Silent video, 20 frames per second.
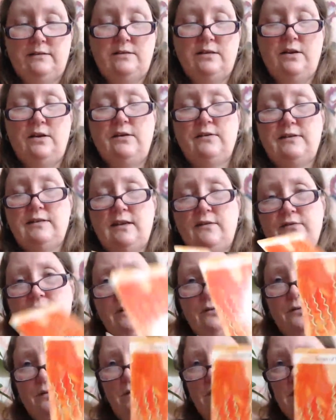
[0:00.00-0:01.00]
So
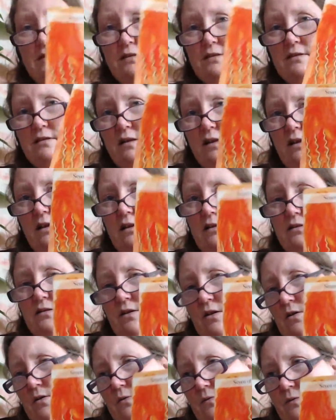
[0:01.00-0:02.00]
Seven of Wands is there
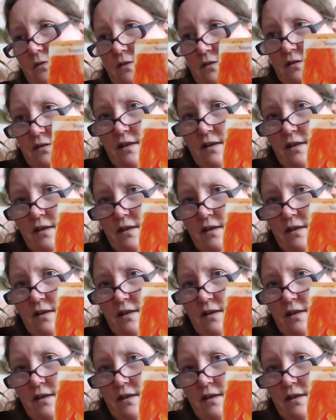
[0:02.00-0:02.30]
so